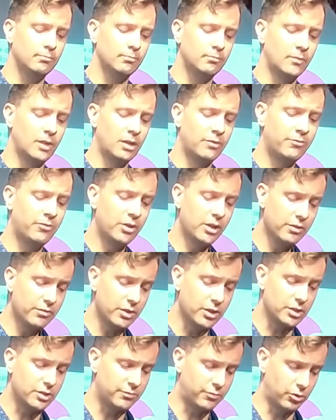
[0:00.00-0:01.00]
Forgive us
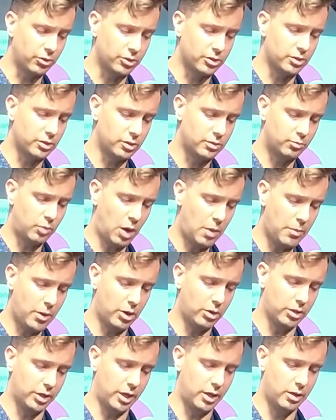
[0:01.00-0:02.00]
first, primarily,